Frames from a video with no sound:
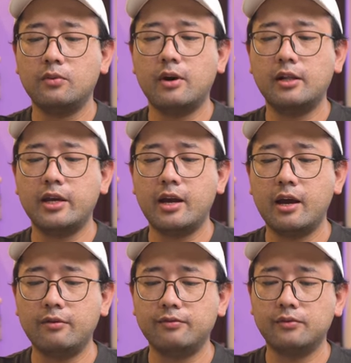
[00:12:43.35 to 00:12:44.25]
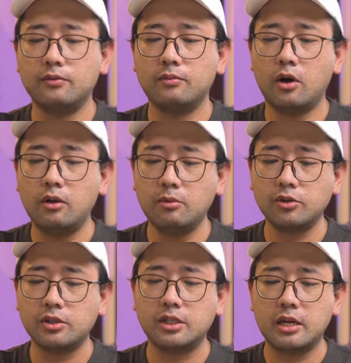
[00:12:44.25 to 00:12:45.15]
while they have
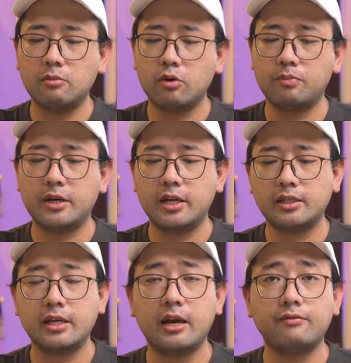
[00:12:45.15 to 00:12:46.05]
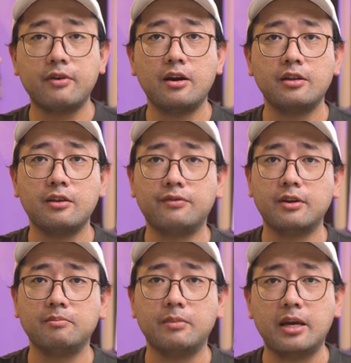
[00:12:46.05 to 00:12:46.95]
almost the same openings, they have very
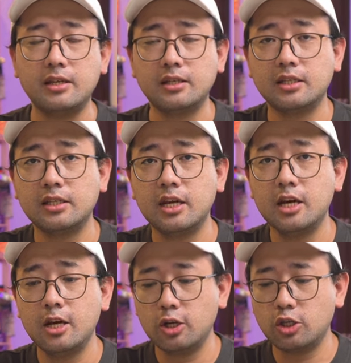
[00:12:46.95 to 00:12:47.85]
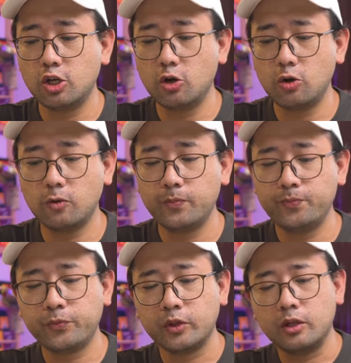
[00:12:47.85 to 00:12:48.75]
different base. So
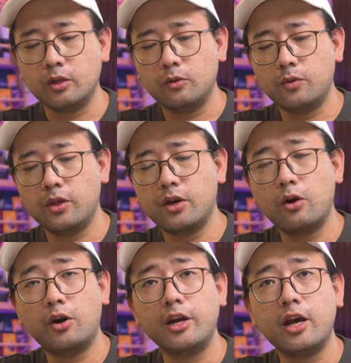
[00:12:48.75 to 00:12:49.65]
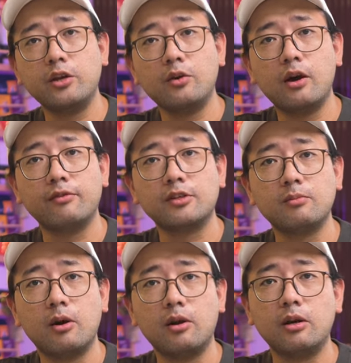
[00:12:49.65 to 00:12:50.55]
with the Orea, you have a
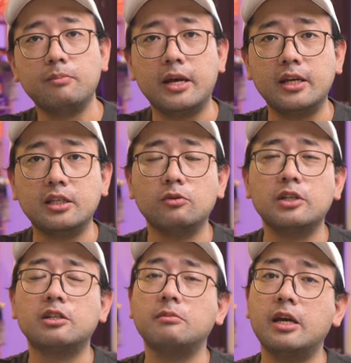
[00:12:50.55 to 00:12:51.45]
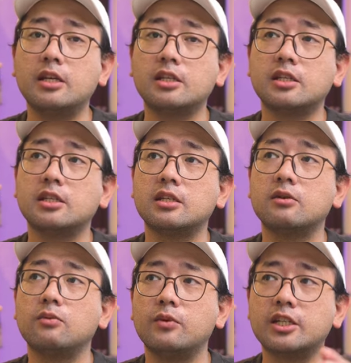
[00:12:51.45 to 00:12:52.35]
smaller base, which makes
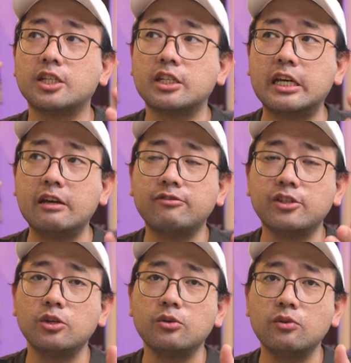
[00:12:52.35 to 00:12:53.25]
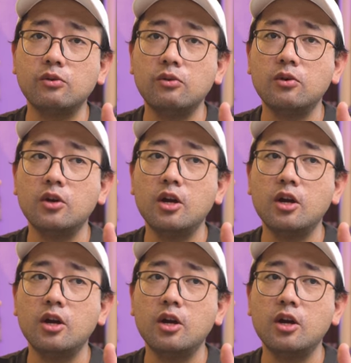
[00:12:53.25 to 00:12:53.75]
which gives you